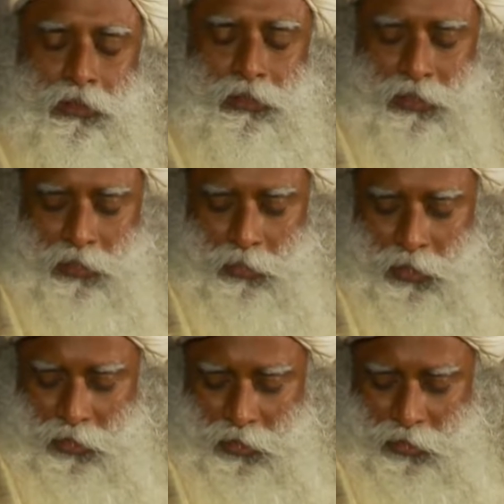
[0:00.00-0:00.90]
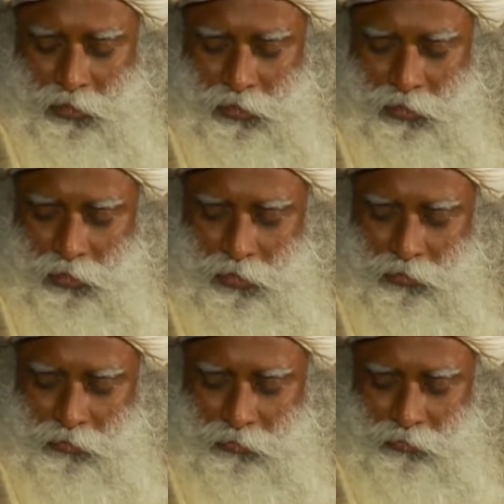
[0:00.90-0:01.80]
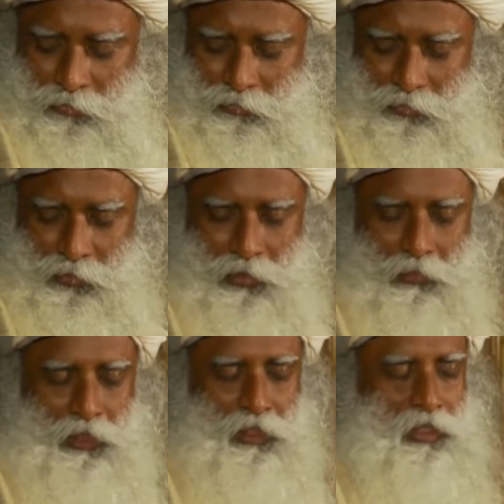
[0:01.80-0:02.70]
Somebody sings a song, somebody